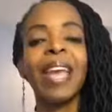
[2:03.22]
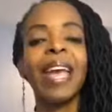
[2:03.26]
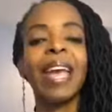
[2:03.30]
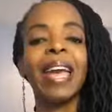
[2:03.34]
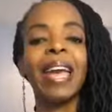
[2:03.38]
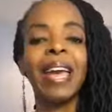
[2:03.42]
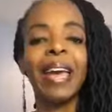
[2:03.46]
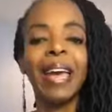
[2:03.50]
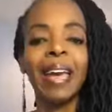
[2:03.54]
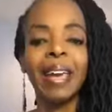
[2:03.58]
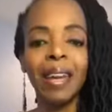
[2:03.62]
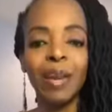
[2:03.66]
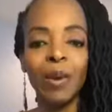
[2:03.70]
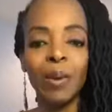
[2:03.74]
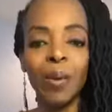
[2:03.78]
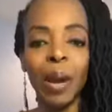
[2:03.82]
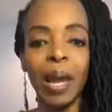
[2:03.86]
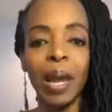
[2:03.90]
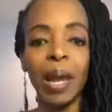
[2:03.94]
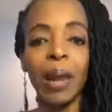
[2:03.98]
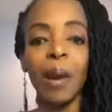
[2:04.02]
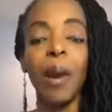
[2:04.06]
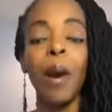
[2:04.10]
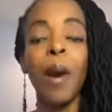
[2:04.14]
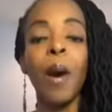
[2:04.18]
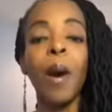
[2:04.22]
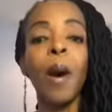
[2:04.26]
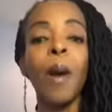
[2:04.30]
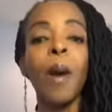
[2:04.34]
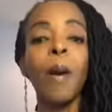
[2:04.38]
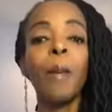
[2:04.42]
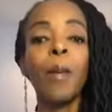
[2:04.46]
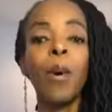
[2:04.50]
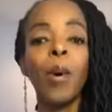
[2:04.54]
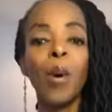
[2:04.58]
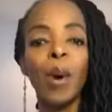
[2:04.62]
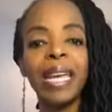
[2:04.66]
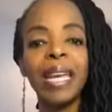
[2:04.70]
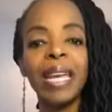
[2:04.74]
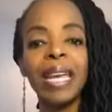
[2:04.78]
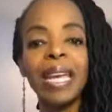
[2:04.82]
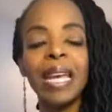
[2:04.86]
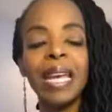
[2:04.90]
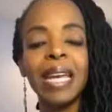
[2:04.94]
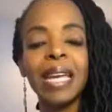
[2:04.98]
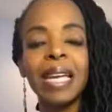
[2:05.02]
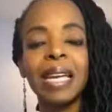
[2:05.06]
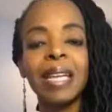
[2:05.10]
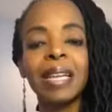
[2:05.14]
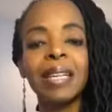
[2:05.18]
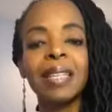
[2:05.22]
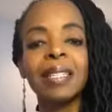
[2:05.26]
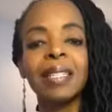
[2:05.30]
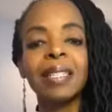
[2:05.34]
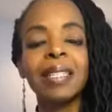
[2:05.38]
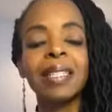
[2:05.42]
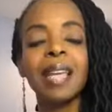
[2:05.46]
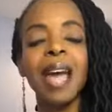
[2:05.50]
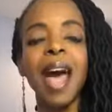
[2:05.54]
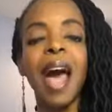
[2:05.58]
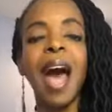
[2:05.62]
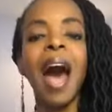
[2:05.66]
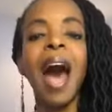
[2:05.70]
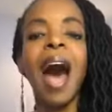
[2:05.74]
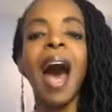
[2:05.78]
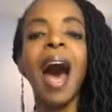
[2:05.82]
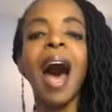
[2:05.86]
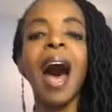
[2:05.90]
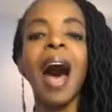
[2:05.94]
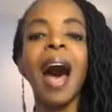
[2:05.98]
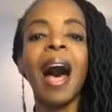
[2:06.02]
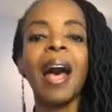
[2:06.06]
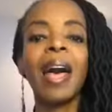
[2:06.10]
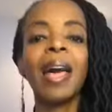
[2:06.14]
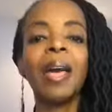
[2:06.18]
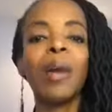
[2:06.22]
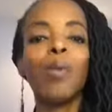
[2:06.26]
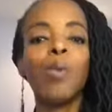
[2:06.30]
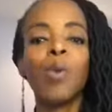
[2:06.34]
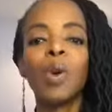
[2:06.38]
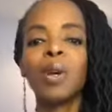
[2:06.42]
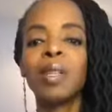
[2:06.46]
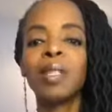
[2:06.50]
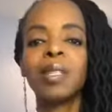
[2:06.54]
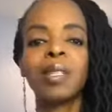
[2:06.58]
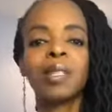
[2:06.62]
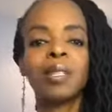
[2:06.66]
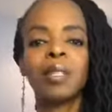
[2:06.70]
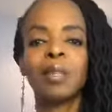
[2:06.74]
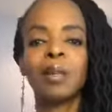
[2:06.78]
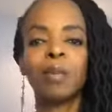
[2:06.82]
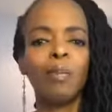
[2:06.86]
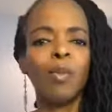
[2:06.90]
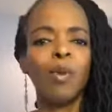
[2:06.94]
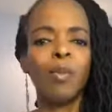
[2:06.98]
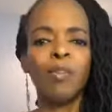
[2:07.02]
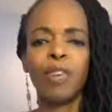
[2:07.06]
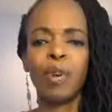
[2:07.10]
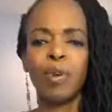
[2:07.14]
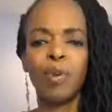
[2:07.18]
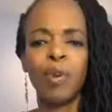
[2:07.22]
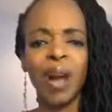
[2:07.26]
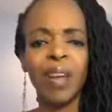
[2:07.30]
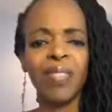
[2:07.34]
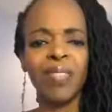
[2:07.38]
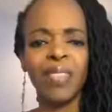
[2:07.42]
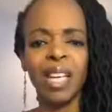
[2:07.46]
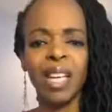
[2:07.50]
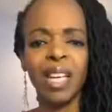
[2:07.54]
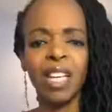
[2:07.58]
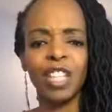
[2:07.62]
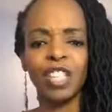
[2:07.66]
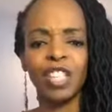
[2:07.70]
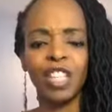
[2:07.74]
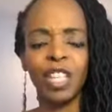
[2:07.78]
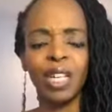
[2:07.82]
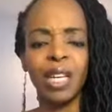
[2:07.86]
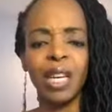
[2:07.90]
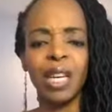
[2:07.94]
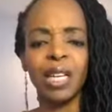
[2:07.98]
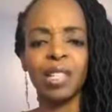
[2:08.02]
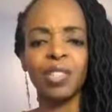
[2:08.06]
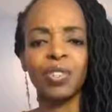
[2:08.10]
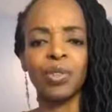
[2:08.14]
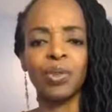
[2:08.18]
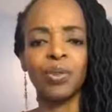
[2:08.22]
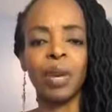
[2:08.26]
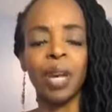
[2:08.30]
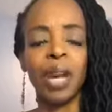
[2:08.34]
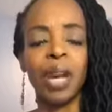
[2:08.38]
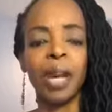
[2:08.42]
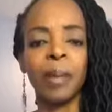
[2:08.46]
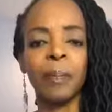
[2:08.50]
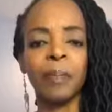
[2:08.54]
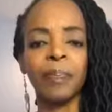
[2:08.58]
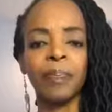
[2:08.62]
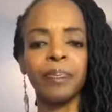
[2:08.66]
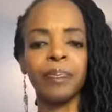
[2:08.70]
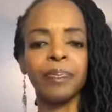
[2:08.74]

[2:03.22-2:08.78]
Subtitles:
Anyway, point is, I was moving around the kitchen yesterday.